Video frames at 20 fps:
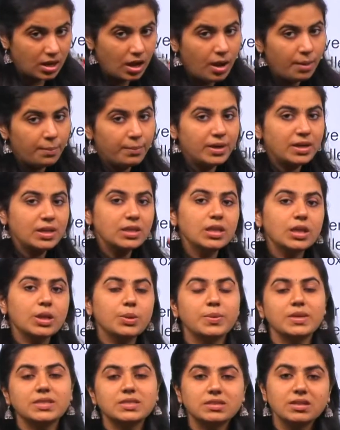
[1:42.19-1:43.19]
But in the
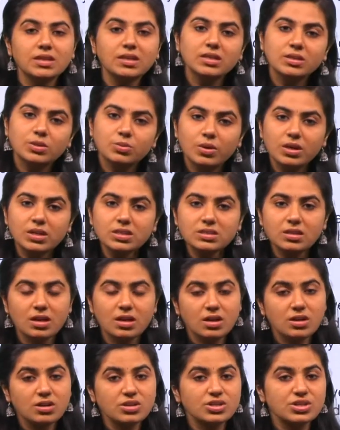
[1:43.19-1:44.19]
question it was
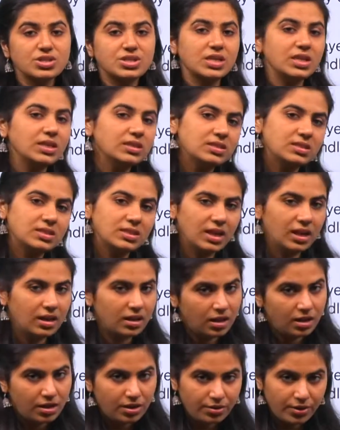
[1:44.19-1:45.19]
sheath cell,
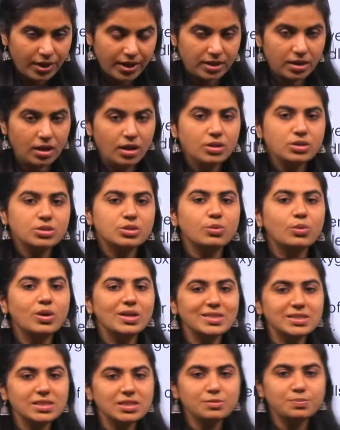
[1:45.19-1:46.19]
right? So what is
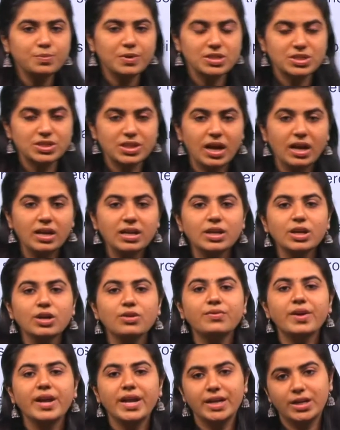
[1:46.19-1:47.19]
the specialty of
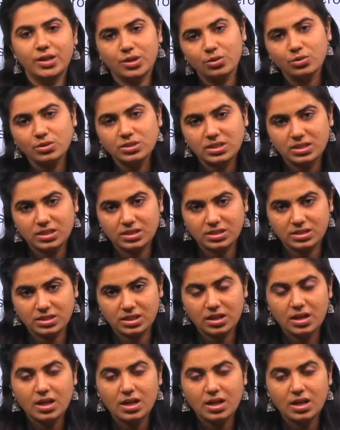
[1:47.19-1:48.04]
heterocyst?